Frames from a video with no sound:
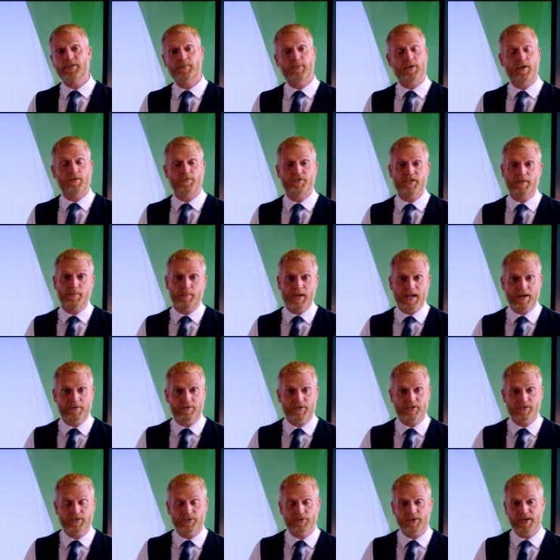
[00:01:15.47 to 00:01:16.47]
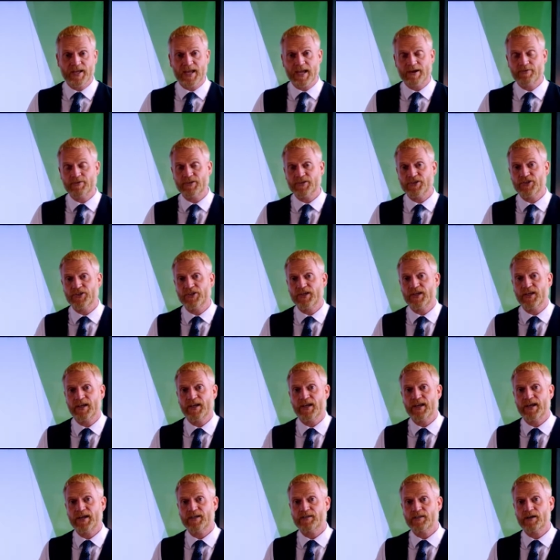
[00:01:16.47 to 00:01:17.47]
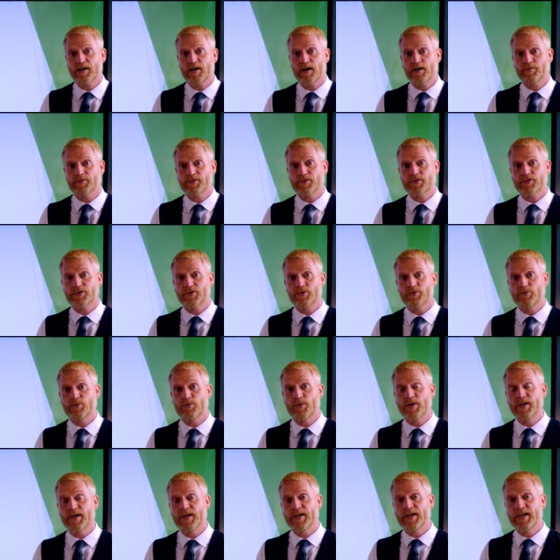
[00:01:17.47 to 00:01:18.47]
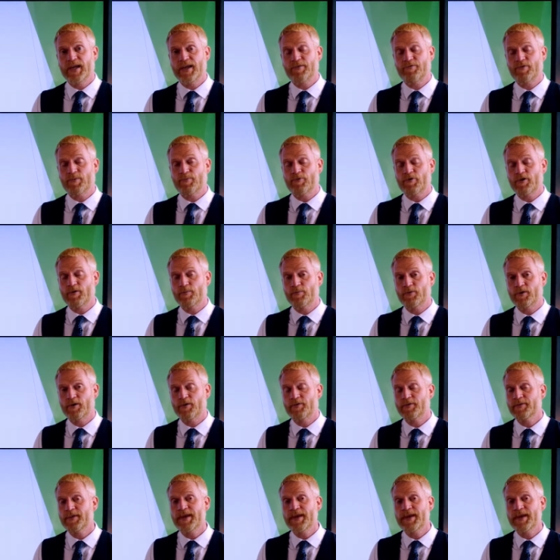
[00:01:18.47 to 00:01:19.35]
but obviously parents or carers can collect after school if appropriate.